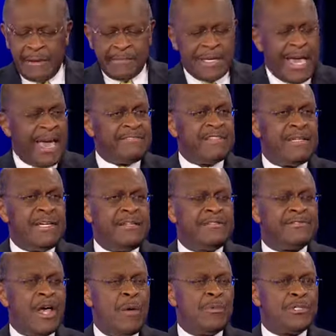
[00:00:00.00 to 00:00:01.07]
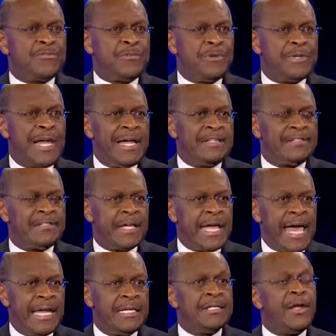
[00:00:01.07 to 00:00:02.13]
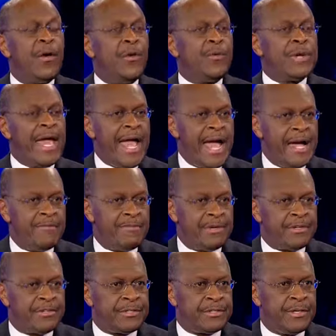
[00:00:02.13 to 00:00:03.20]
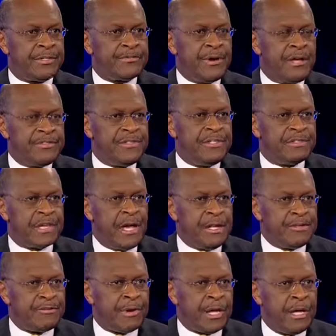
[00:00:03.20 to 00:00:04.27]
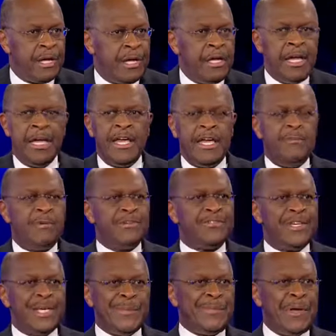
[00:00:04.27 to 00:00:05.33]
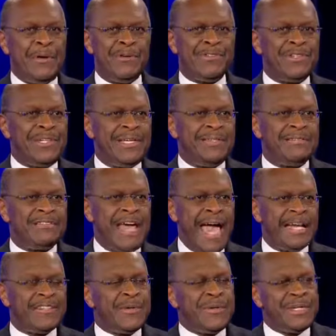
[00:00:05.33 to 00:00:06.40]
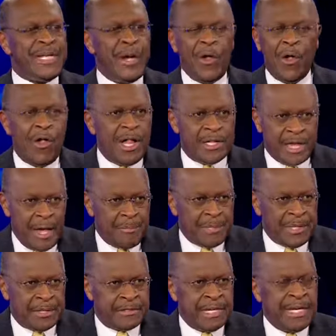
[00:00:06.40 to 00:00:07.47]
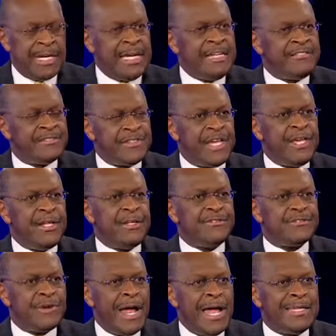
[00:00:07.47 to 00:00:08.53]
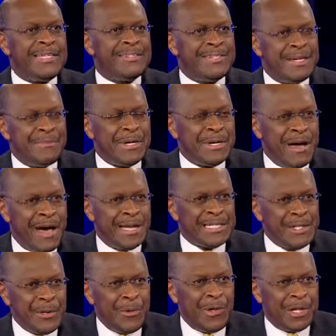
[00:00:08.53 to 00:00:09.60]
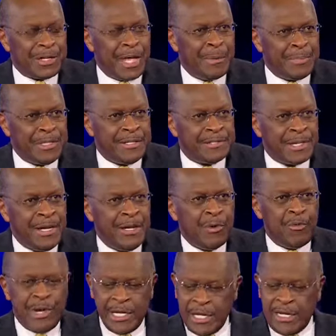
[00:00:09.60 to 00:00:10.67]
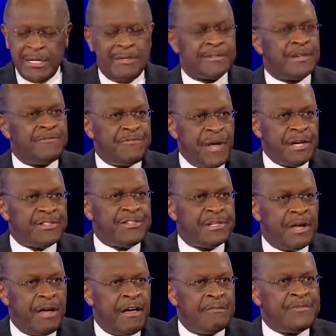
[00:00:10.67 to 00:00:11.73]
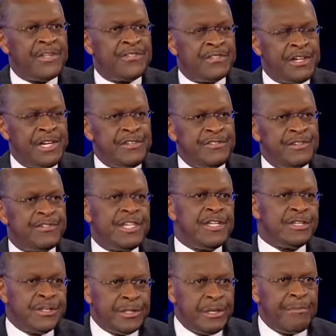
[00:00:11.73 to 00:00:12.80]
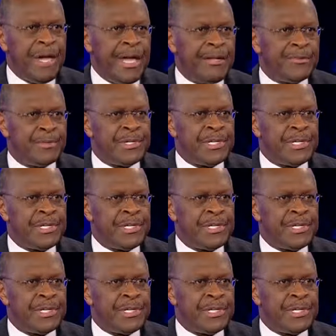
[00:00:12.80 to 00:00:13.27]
gasoline is almost $4 a gallon on average across this country. He wants to impose another tax on the oil companies. He's still trying to demagogue the oil companies when it is a function of decisions he could have made 3